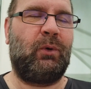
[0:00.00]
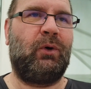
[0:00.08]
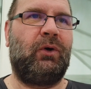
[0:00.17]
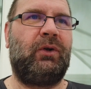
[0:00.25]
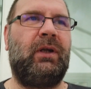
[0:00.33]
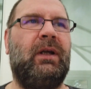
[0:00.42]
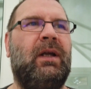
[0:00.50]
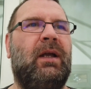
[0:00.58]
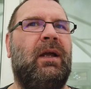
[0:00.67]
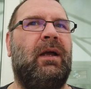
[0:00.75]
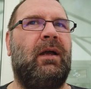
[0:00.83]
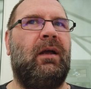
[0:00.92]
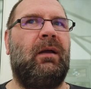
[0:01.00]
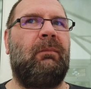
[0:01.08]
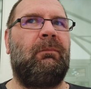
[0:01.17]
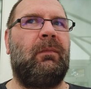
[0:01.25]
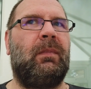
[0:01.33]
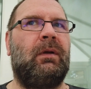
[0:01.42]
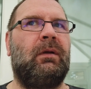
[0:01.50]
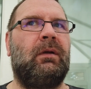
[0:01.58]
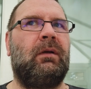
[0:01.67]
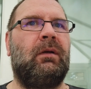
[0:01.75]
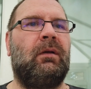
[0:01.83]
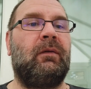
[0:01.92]
button.
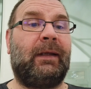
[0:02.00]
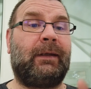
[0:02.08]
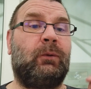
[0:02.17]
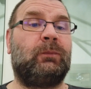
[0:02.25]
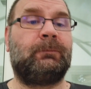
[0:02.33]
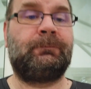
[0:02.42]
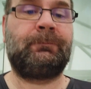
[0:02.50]
Thank you.